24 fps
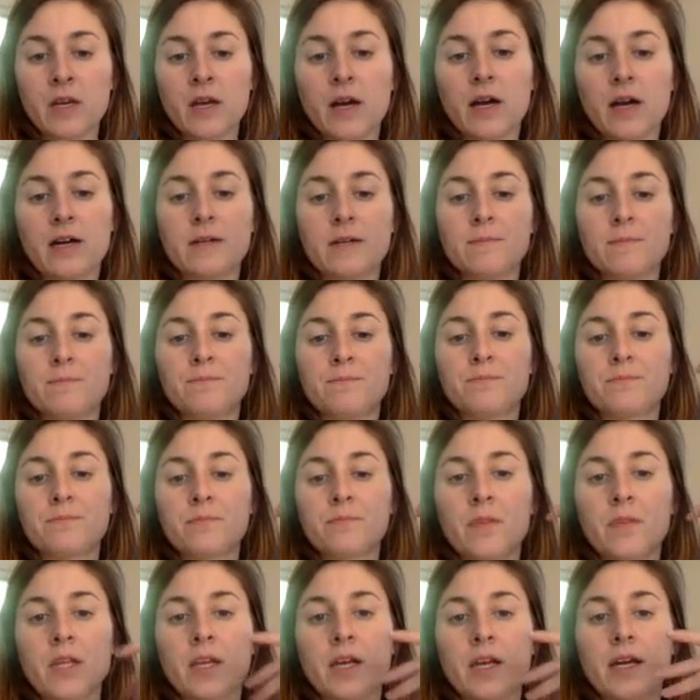
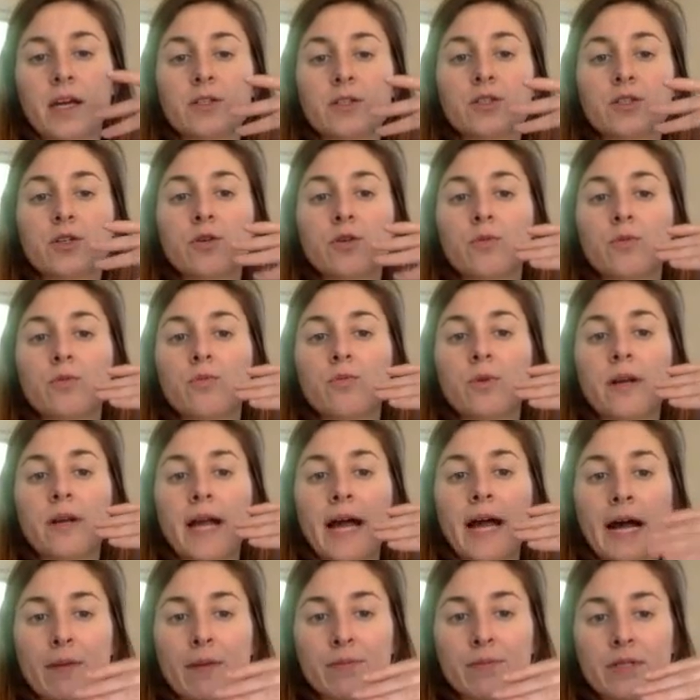And so what
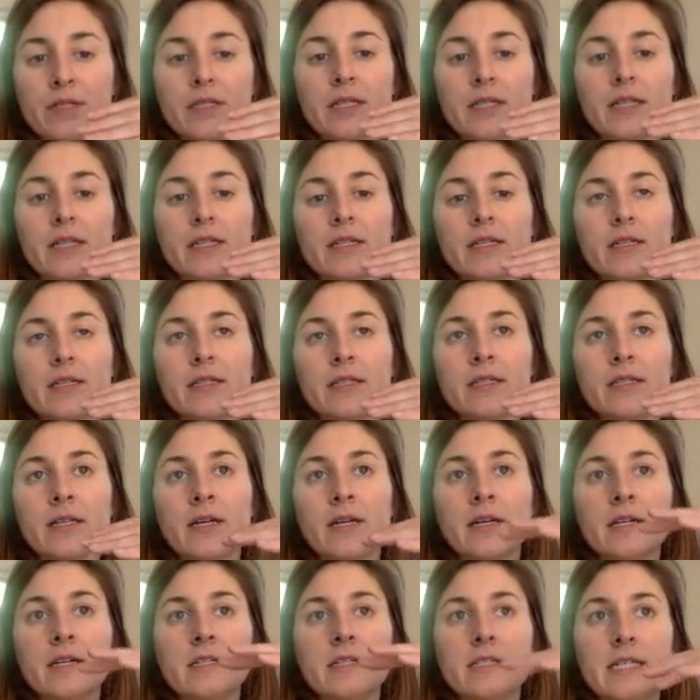happens is
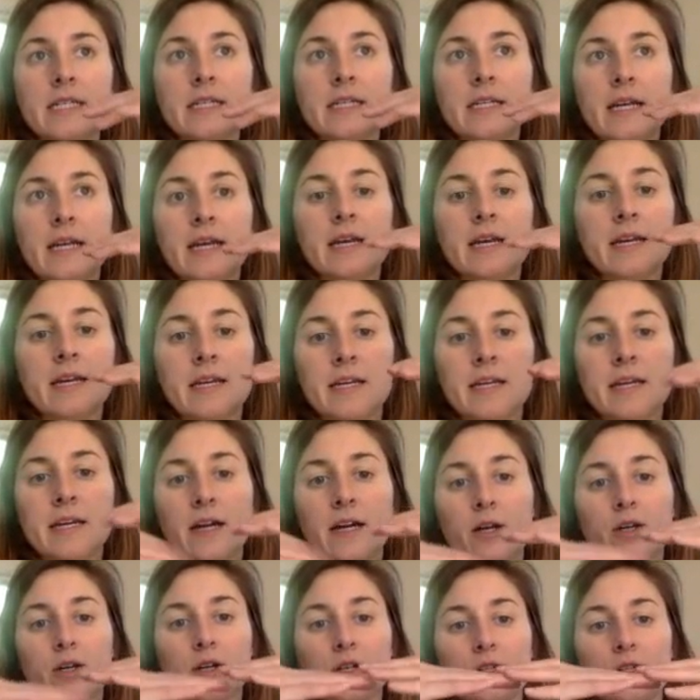DNA
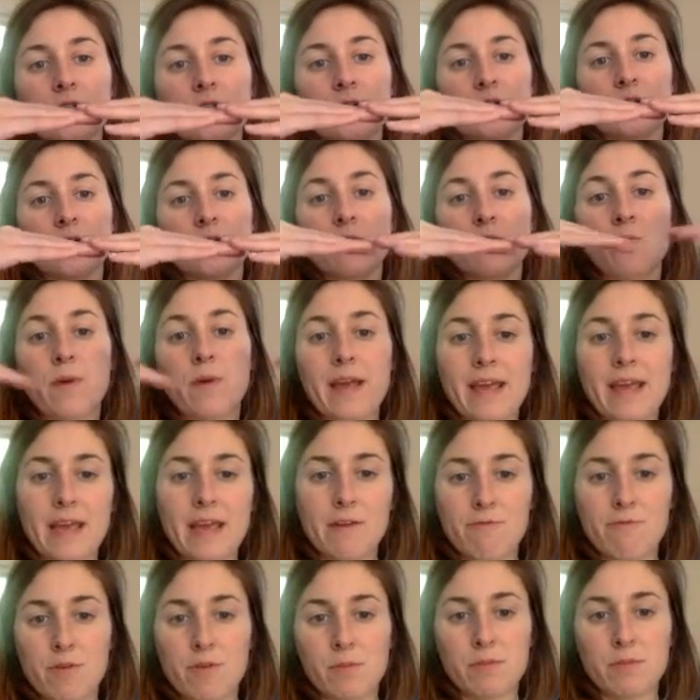occurs away
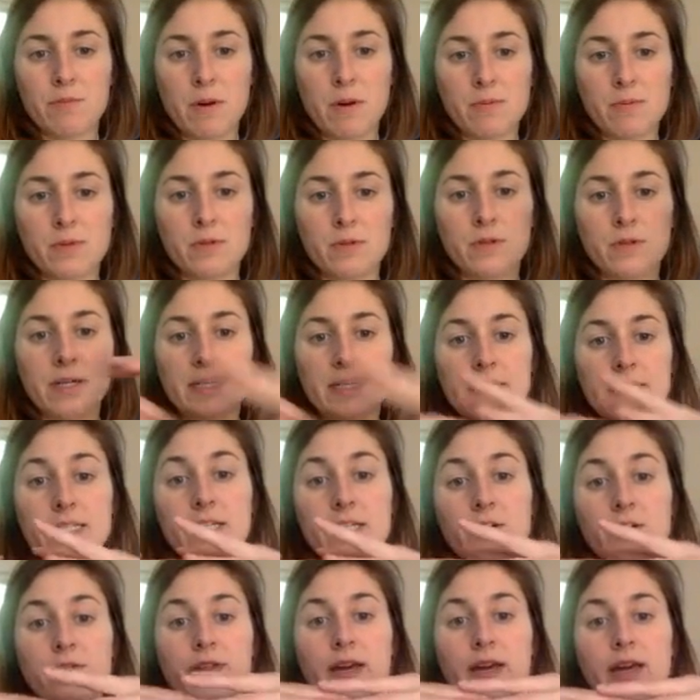from the bubble
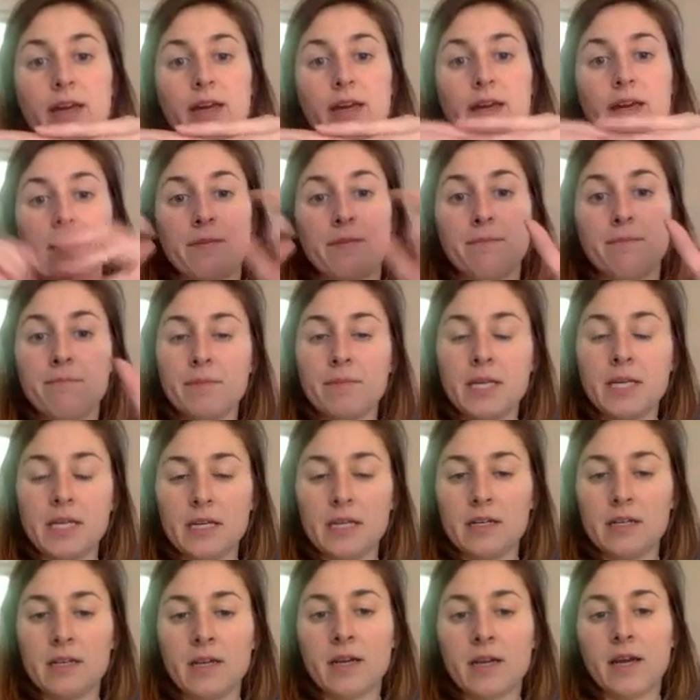until they meet,